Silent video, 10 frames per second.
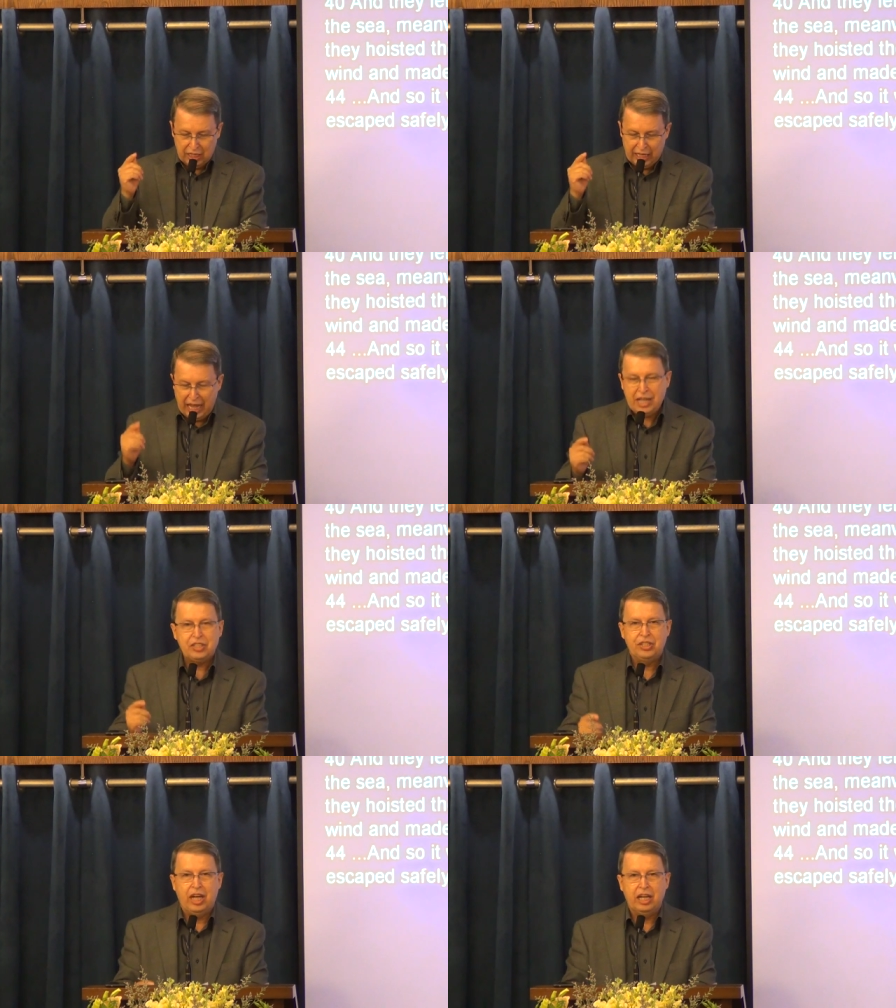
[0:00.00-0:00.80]

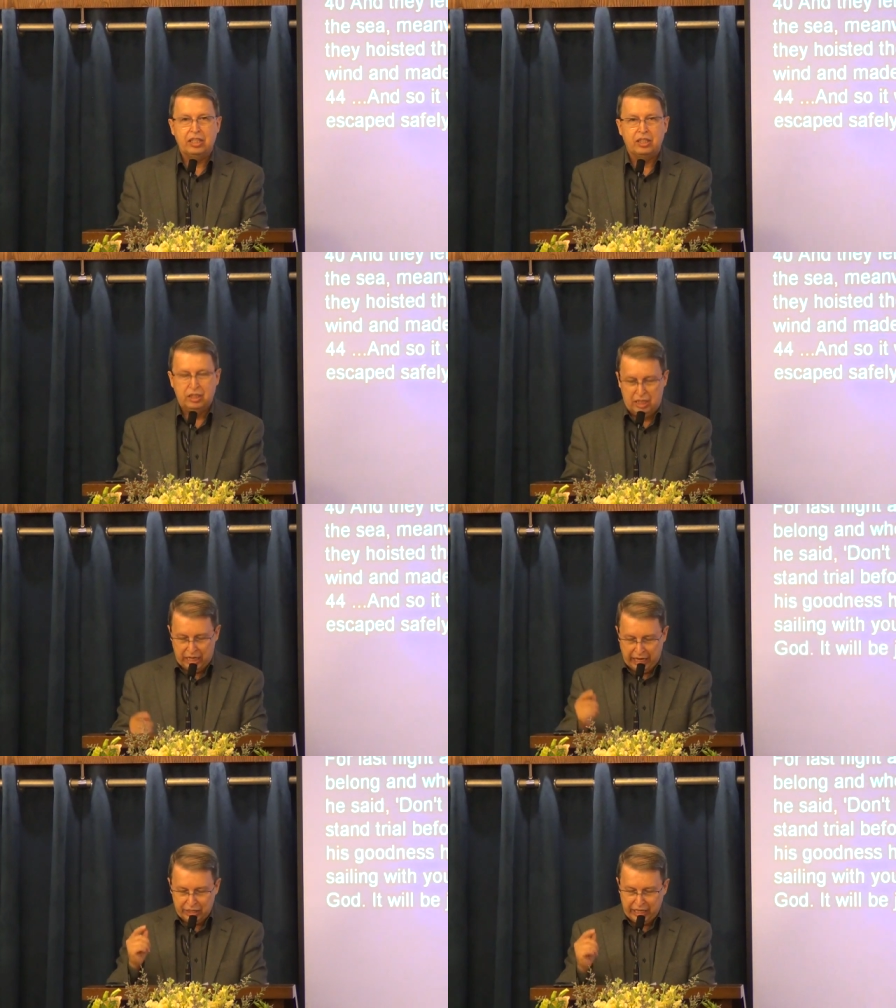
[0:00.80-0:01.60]
last night,
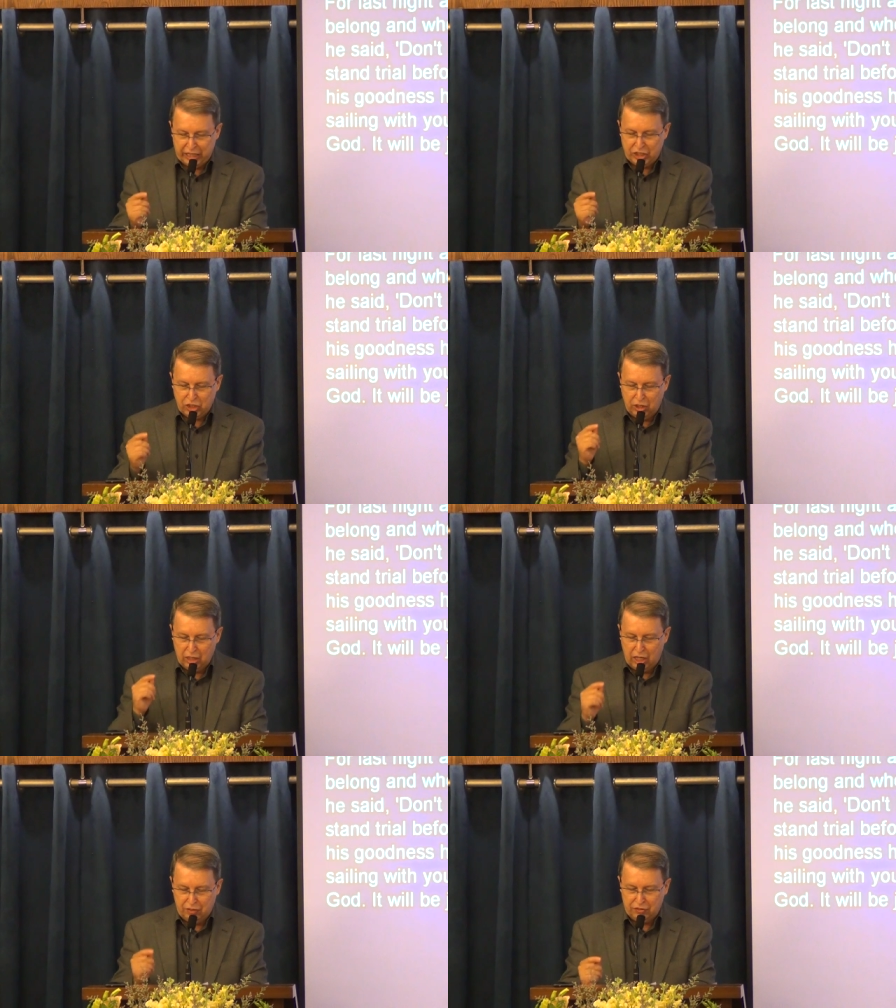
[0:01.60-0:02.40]
an
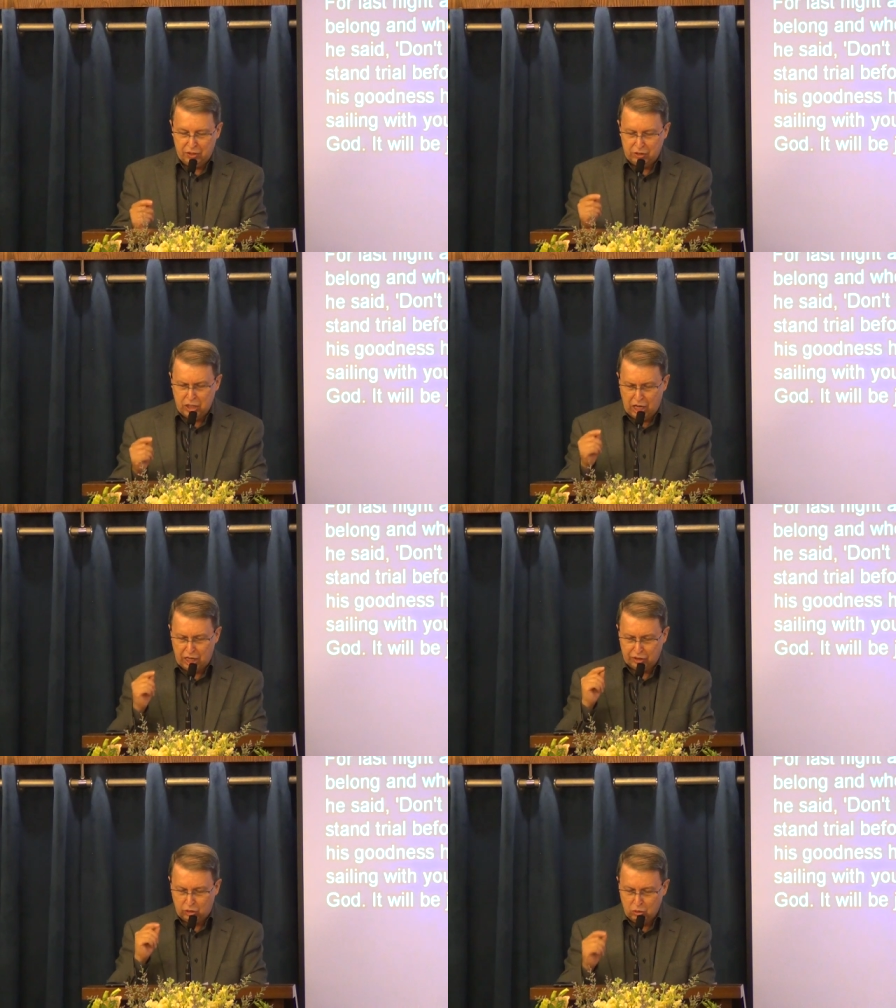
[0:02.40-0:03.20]
angel of the
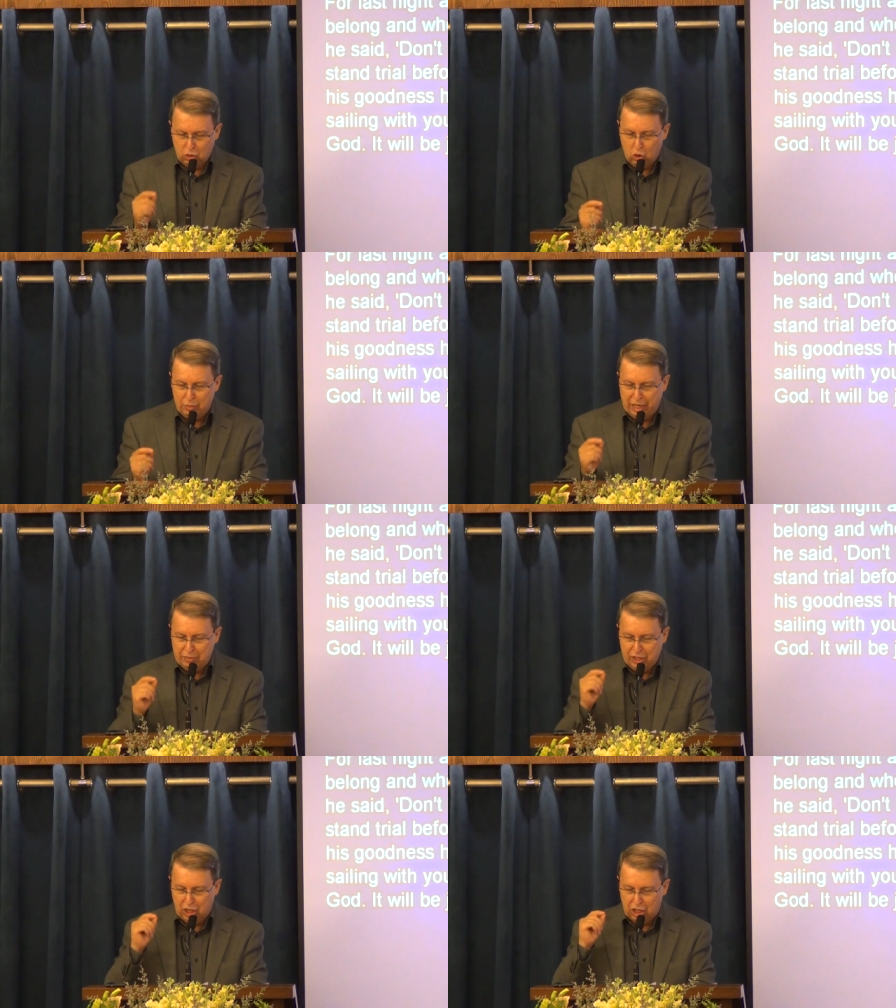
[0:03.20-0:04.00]
God to whom I
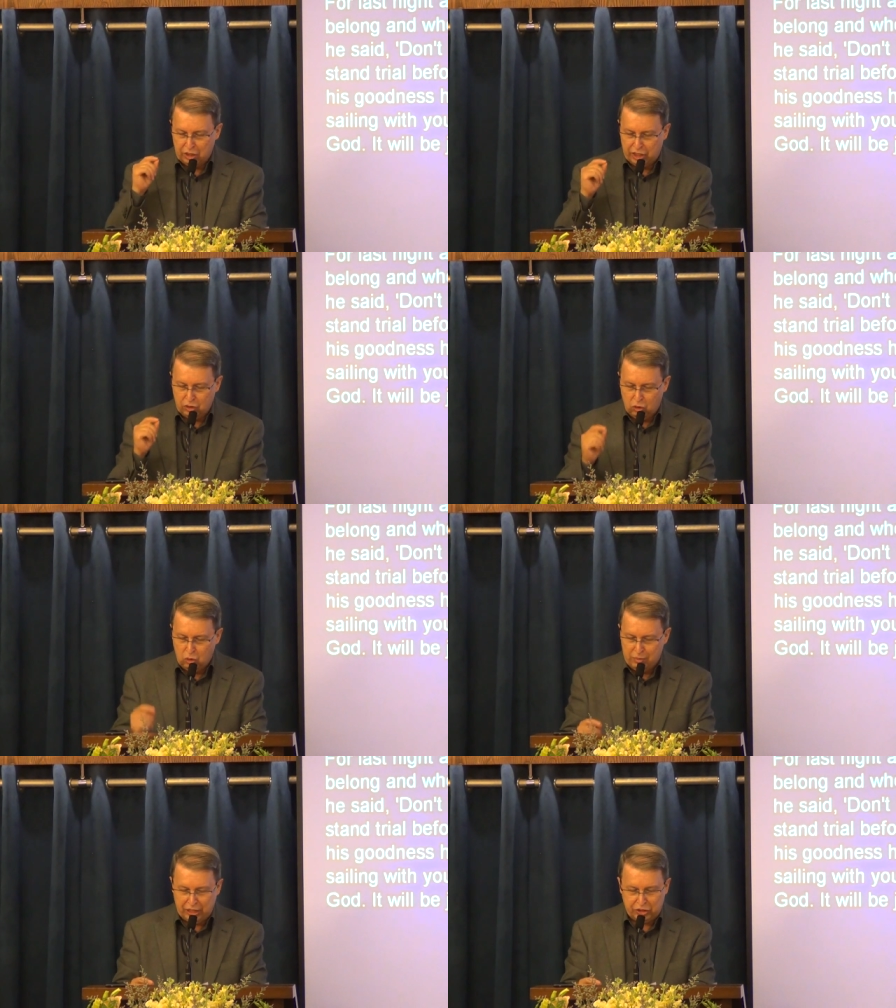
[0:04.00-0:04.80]
belong and
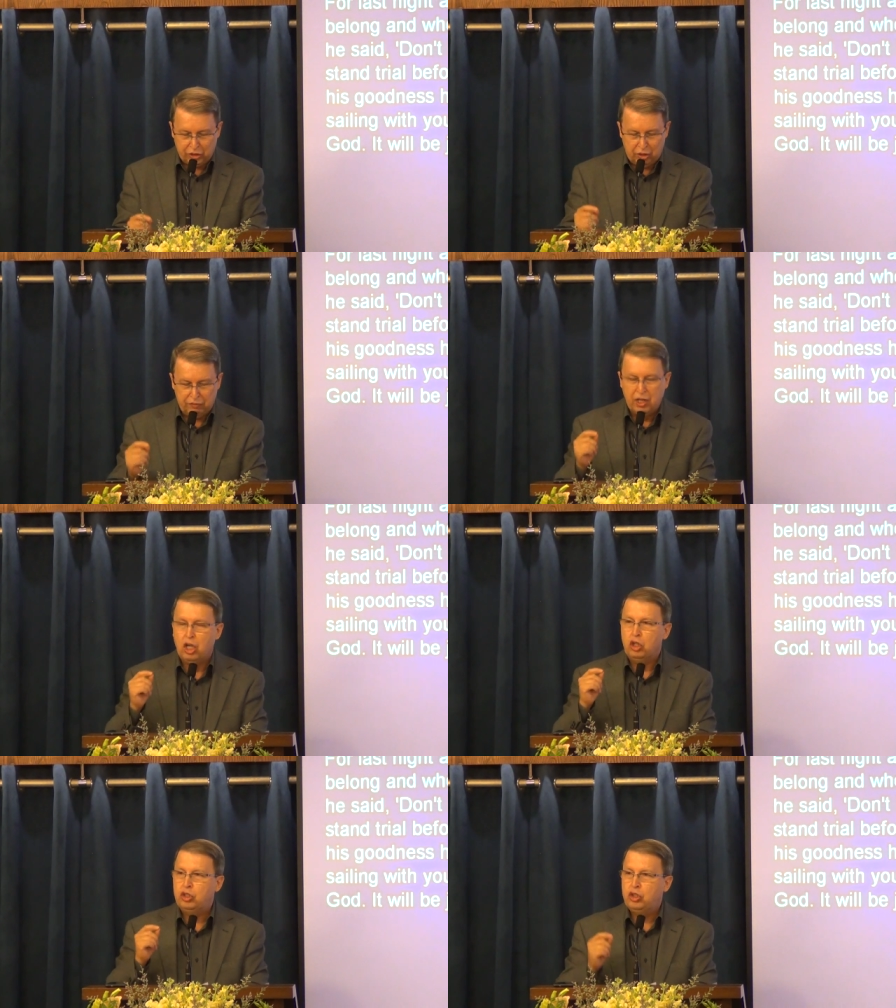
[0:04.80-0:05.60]
whom I serve
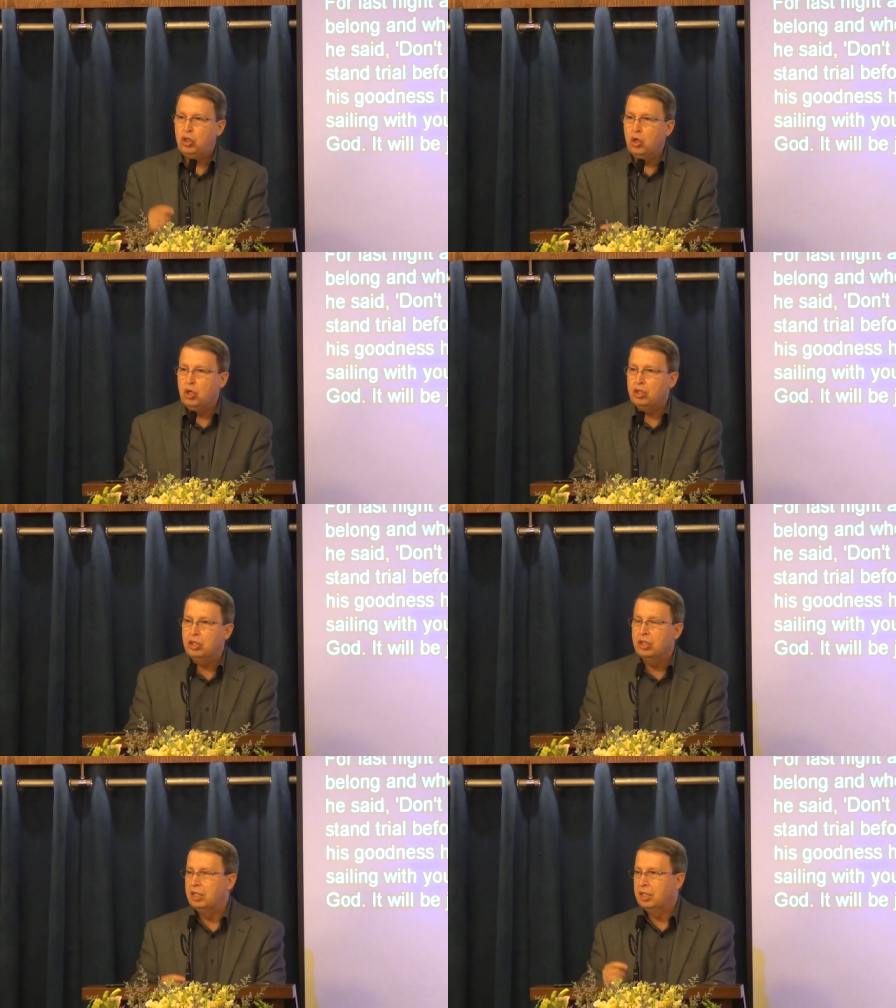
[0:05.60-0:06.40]

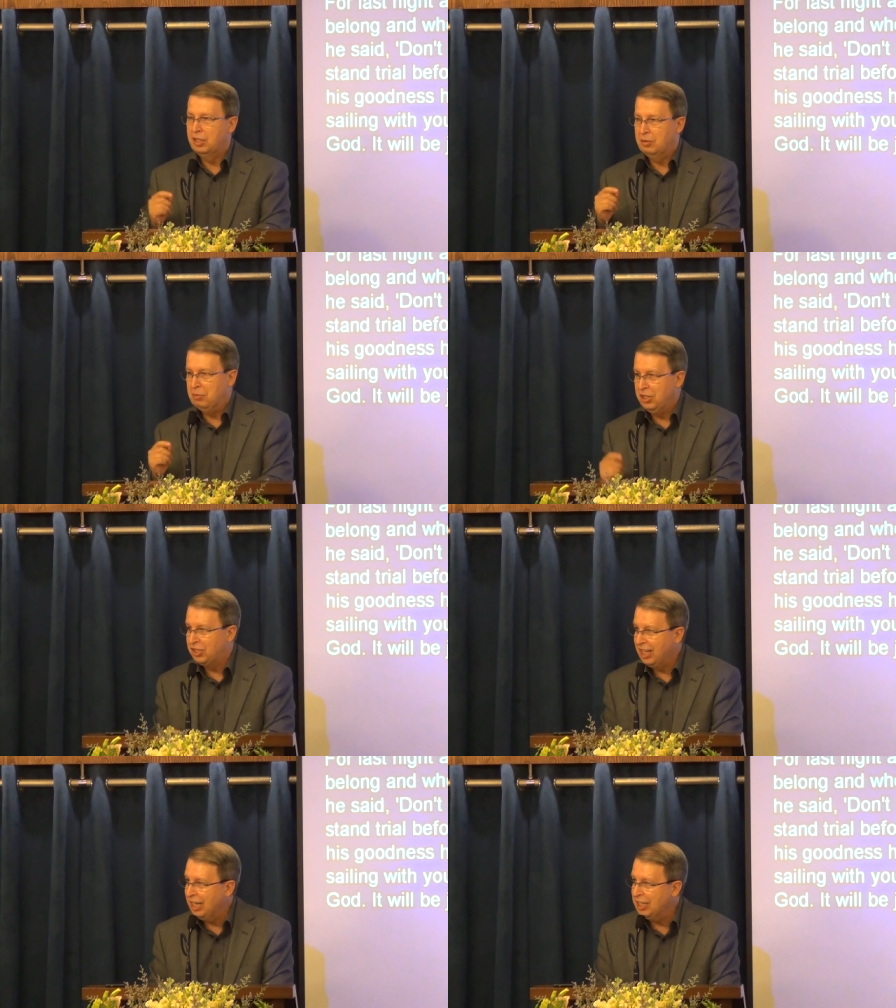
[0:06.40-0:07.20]
stood
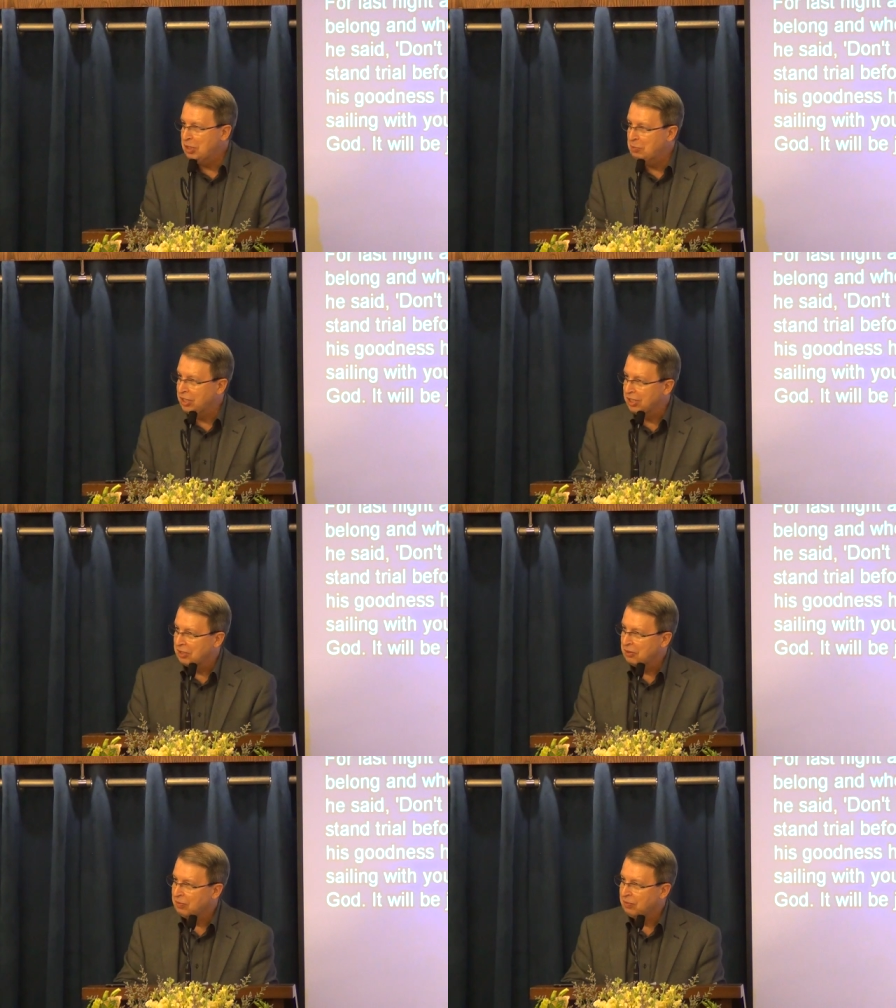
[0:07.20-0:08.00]
beside me.